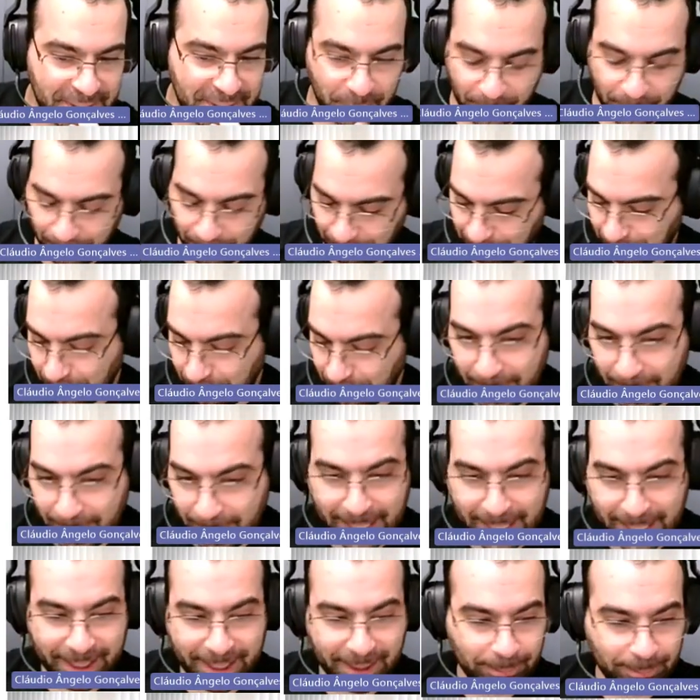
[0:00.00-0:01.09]
So
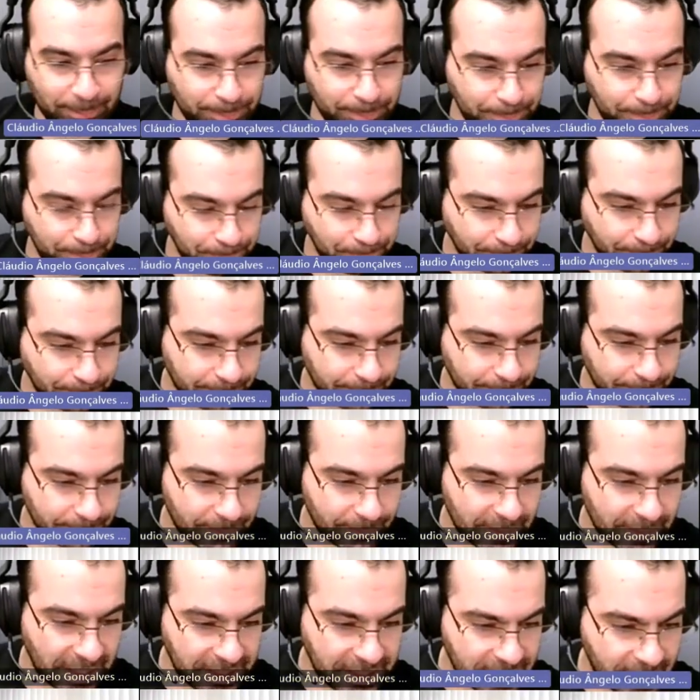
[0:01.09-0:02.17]

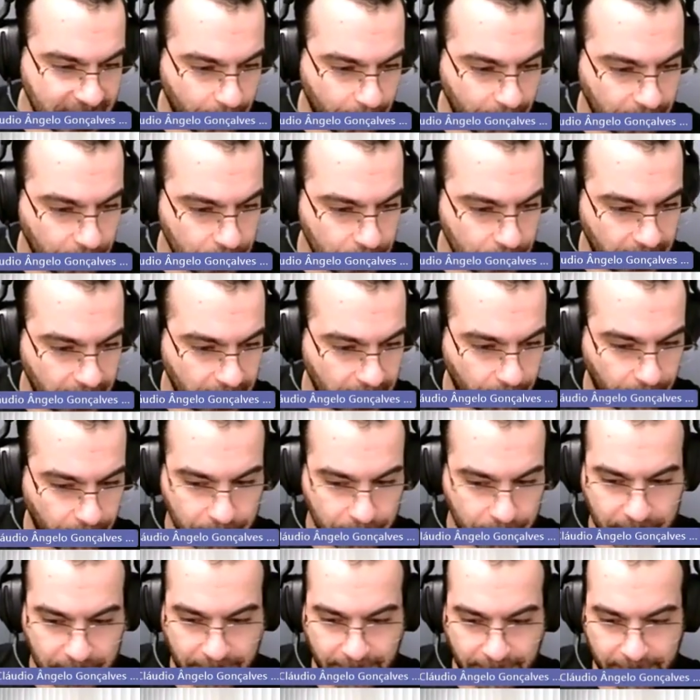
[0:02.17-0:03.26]
that's how it looks like when
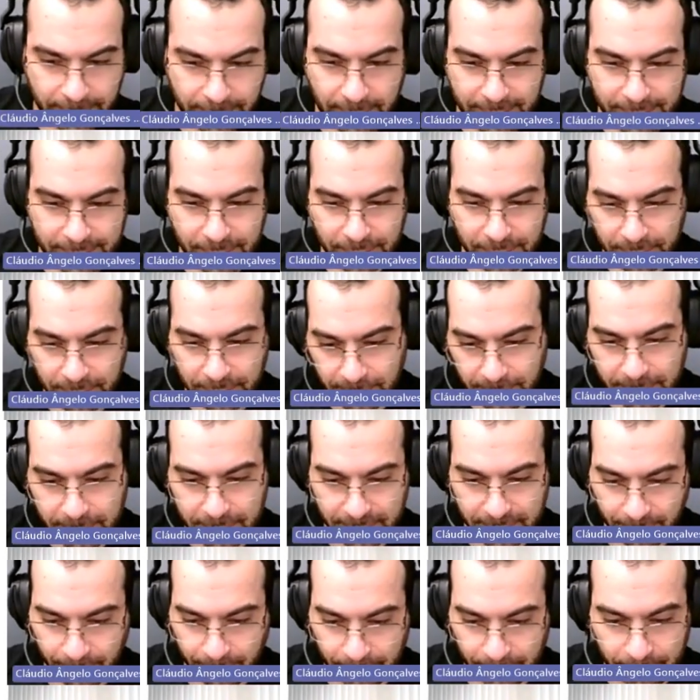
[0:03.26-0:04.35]
you slice it, and this
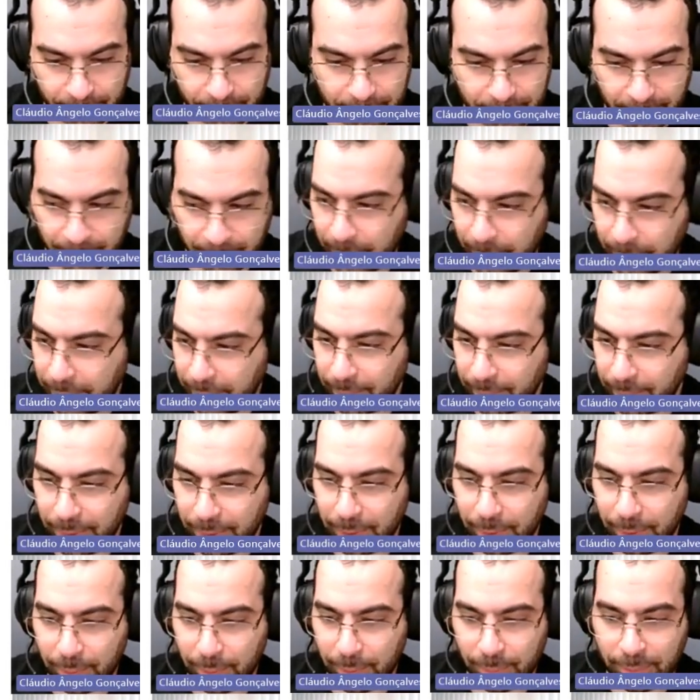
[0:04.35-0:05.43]
is how it looks like
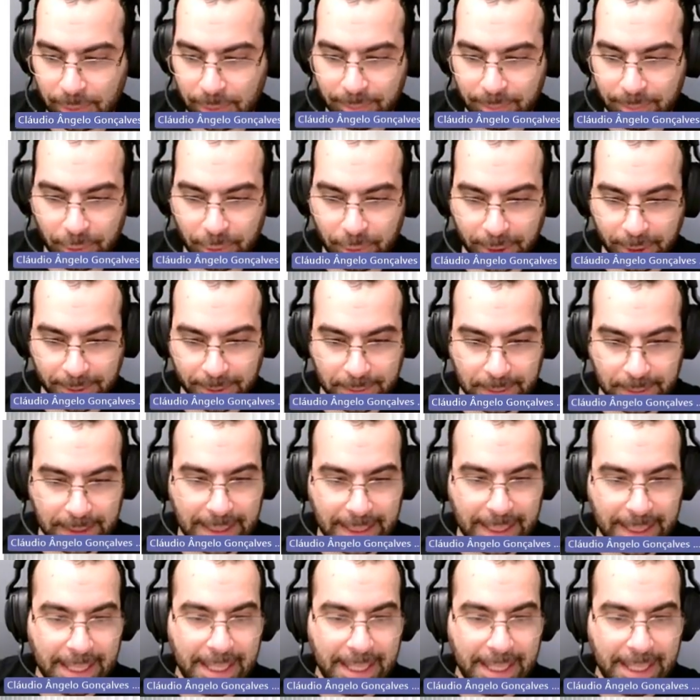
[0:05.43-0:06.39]
when you deep fry it.